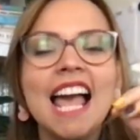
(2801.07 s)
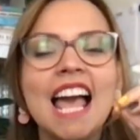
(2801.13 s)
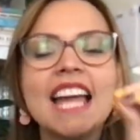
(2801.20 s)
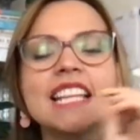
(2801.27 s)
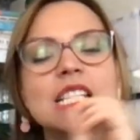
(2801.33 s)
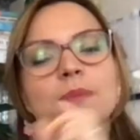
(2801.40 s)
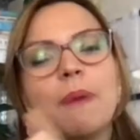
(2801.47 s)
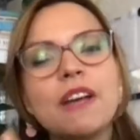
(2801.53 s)

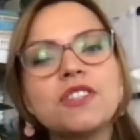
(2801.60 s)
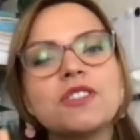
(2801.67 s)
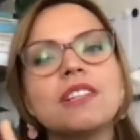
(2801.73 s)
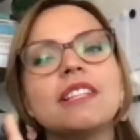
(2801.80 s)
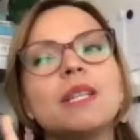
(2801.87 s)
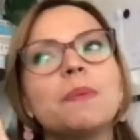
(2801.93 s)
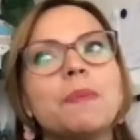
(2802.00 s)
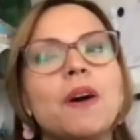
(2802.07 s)
And
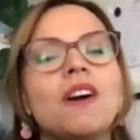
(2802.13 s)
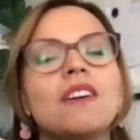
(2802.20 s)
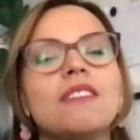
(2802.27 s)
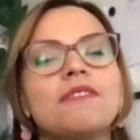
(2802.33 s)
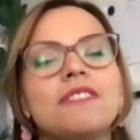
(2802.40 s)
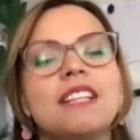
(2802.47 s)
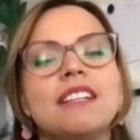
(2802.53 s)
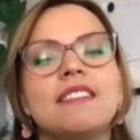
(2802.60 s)
especially the part
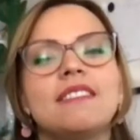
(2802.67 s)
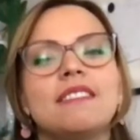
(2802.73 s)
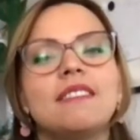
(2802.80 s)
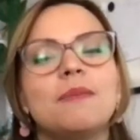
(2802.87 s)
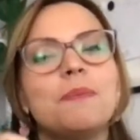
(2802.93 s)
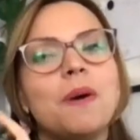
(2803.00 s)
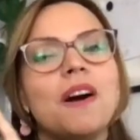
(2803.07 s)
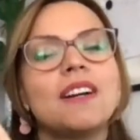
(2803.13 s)

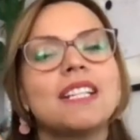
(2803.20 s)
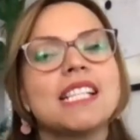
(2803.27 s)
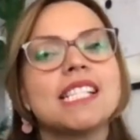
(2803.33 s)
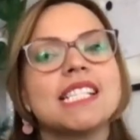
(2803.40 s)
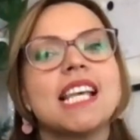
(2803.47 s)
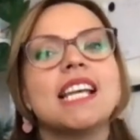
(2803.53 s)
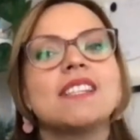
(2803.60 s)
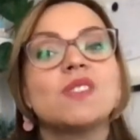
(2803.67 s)
that
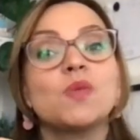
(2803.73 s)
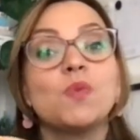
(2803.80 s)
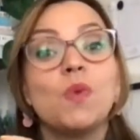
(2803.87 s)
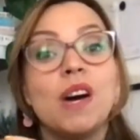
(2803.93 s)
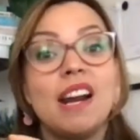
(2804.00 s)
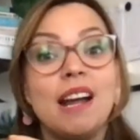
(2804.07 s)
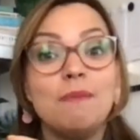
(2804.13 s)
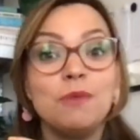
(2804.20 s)
says
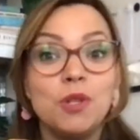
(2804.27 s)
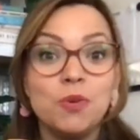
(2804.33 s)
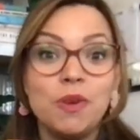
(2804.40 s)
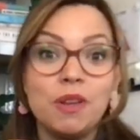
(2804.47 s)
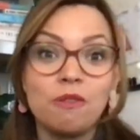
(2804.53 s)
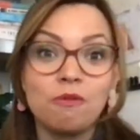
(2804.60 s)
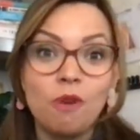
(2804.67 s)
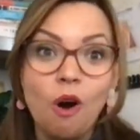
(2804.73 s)
what I'm
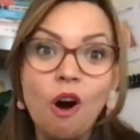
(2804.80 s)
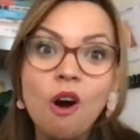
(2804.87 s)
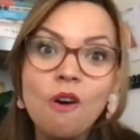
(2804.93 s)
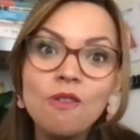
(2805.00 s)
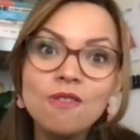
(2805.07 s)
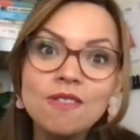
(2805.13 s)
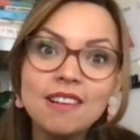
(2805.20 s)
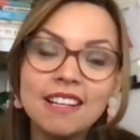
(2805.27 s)
doing
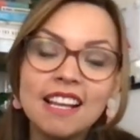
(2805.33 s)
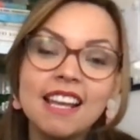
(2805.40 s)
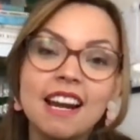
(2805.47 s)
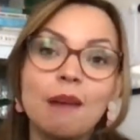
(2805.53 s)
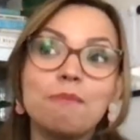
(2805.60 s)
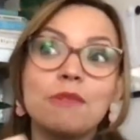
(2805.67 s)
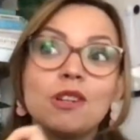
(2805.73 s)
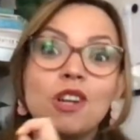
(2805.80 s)
wrong and
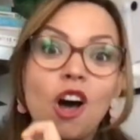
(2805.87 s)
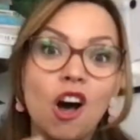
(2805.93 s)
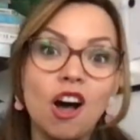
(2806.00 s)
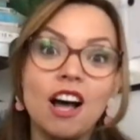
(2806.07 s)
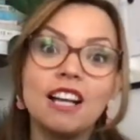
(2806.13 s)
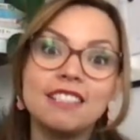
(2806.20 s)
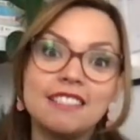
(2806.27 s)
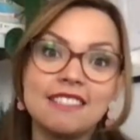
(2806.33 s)
I'm
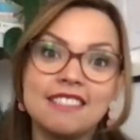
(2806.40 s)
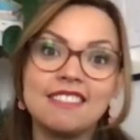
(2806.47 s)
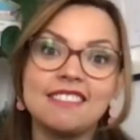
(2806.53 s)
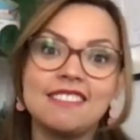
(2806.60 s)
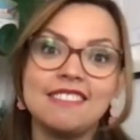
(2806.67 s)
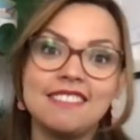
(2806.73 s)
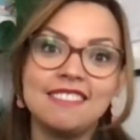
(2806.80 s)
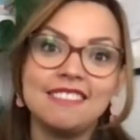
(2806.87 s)
not
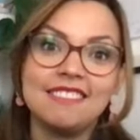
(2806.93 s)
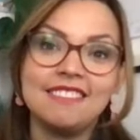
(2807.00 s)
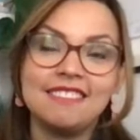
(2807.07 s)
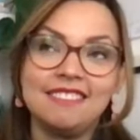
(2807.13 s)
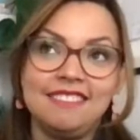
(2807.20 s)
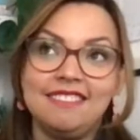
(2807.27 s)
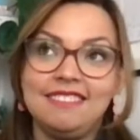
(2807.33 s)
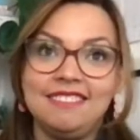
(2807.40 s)

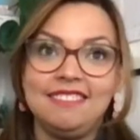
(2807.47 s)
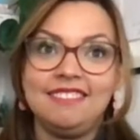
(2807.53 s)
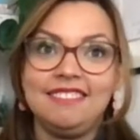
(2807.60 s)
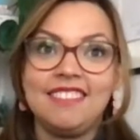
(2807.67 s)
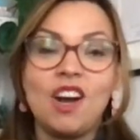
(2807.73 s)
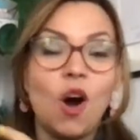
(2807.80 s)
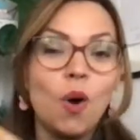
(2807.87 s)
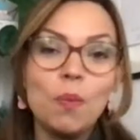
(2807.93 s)

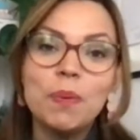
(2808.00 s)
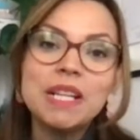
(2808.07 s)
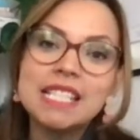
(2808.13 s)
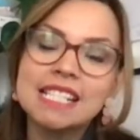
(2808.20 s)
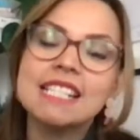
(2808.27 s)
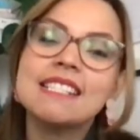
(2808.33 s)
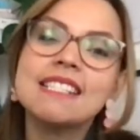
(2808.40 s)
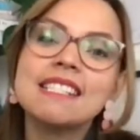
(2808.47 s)

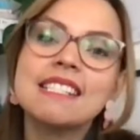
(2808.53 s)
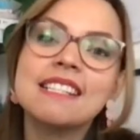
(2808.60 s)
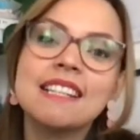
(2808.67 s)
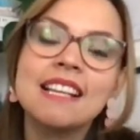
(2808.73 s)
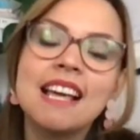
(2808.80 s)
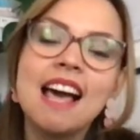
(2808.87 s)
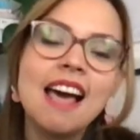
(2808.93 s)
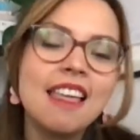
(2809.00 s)
competent.
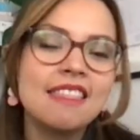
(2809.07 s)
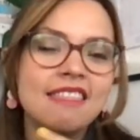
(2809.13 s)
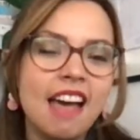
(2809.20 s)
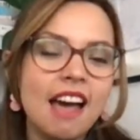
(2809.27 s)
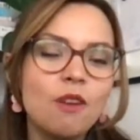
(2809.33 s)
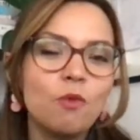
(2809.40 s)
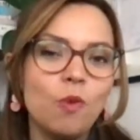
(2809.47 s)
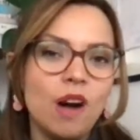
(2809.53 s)

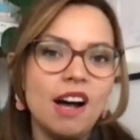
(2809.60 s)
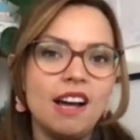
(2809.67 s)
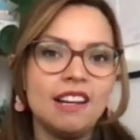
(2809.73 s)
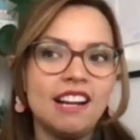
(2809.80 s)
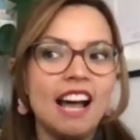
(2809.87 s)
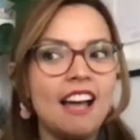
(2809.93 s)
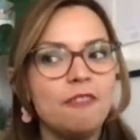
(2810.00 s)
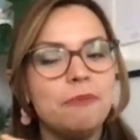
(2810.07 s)
That
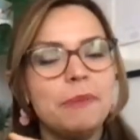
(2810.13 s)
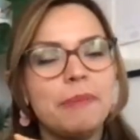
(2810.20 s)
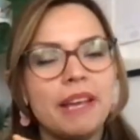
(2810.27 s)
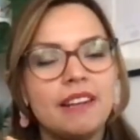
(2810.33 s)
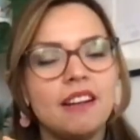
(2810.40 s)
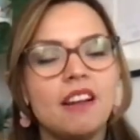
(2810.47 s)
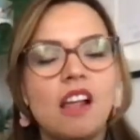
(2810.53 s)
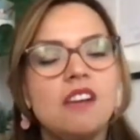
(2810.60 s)
one, I have been
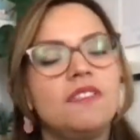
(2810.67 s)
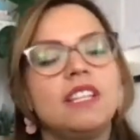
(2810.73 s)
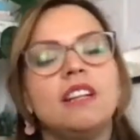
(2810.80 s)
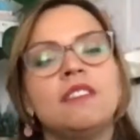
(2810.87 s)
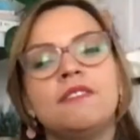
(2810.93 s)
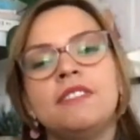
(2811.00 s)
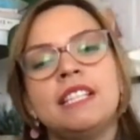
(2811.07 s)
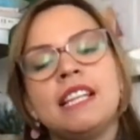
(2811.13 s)
paying a lot
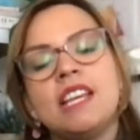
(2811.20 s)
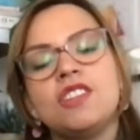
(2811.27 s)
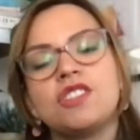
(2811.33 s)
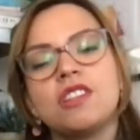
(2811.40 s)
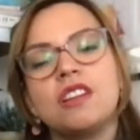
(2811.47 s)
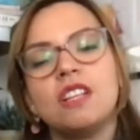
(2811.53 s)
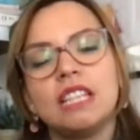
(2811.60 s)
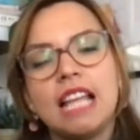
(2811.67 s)
of
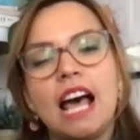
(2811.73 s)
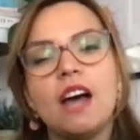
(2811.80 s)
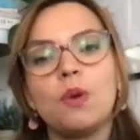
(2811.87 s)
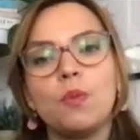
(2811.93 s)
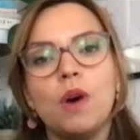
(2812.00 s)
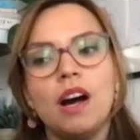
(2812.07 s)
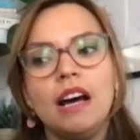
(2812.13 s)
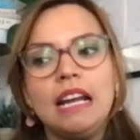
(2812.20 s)
attention on
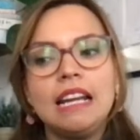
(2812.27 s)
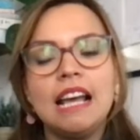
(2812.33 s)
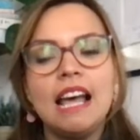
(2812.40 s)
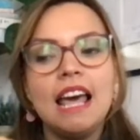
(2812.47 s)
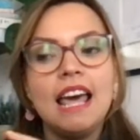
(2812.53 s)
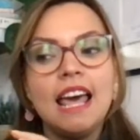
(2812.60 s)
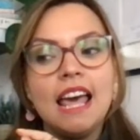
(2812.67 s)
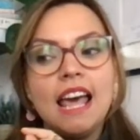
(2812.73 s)
that one
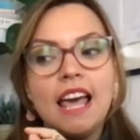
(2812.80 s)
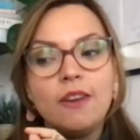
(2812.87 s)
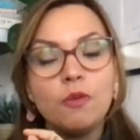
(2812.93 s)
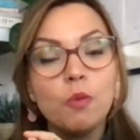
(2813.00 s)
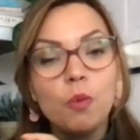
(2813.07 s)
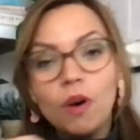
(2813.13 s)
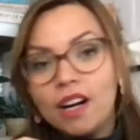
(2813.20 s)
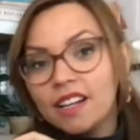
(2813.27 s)

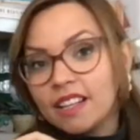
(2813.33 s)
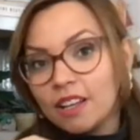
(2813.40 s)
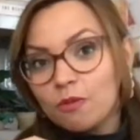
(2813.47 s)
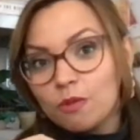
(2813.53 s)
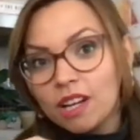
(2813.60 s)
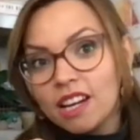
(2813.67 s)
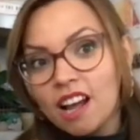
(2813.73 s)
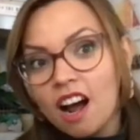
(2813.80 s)
and
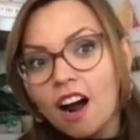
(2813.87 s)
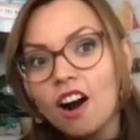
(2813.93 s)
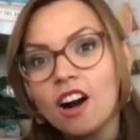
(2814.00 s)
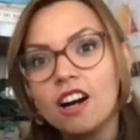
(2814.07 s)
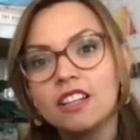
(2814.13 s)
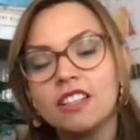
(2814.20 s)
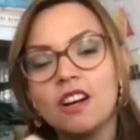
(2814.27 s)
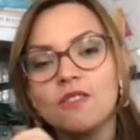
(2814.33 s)
working really
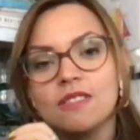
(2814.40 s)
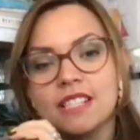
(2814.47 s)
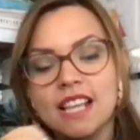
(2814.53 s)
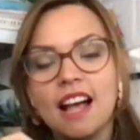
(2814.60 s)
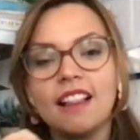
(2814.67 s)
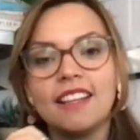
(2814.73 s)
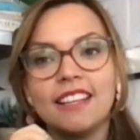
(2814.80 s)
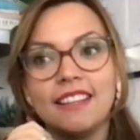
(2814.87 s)
hard on
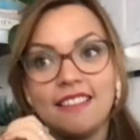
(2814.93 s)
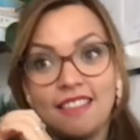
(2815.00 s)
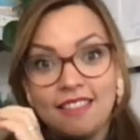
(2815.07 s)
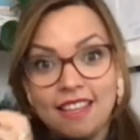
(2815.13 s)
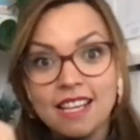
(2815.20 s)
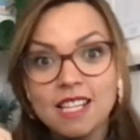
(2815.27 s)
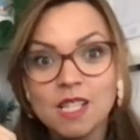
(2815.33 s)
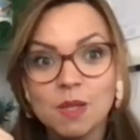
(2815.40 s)
telling
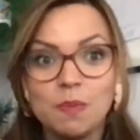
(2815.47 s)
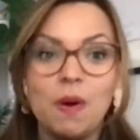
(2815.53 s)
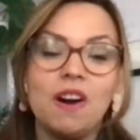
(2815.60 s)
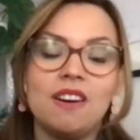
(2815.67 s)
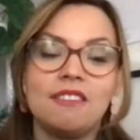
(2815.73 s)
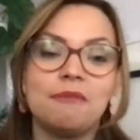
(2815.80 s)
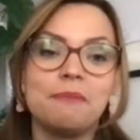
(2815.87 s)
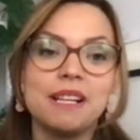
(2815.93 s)
this
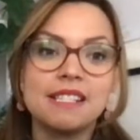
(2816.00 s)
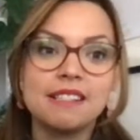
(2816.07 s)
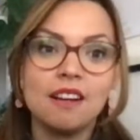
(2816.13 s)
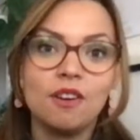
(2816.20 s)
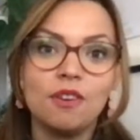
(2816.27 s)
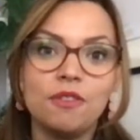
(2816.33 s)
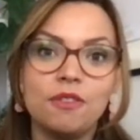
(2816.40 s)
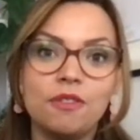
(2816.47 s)
part of
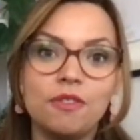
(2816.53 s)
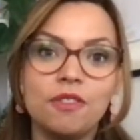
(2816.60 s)
myself,